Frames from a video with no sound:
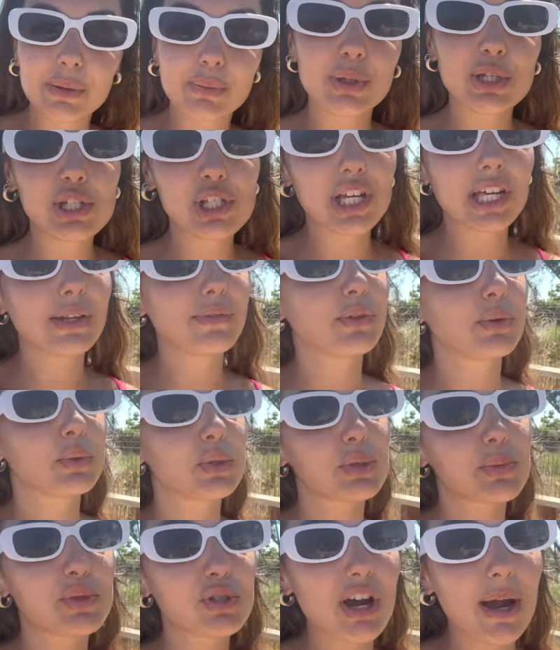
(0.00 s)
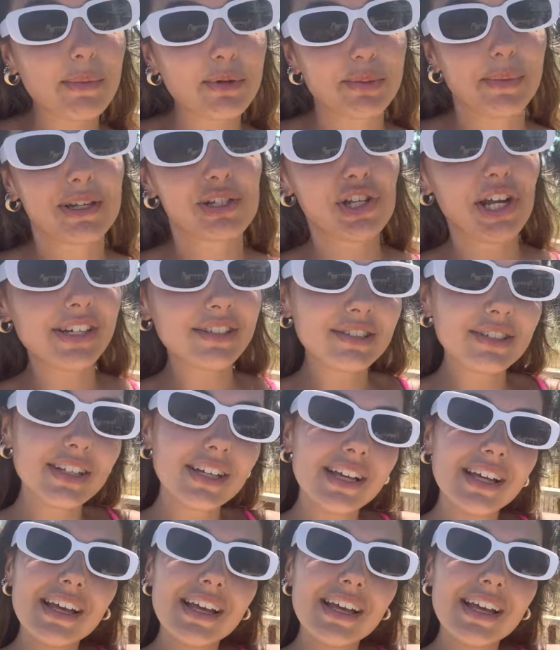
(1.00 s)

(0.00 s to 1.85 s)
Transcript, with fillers: appreciate if you would subscribe to my channel,